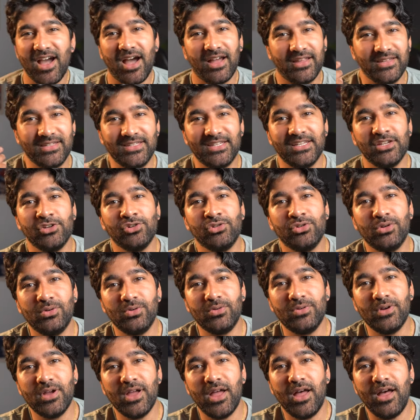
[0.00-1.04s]

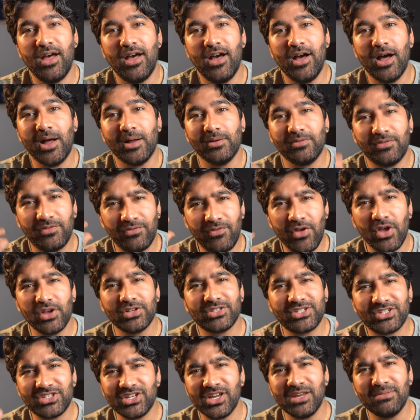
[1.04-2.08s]
ideal
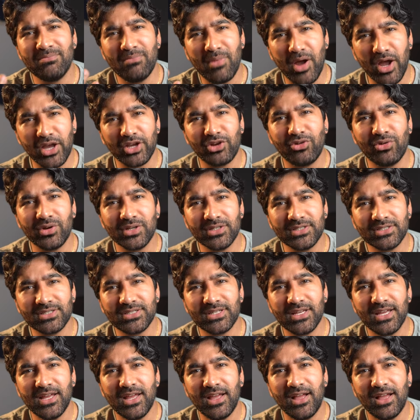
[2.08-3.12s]
first gen migrant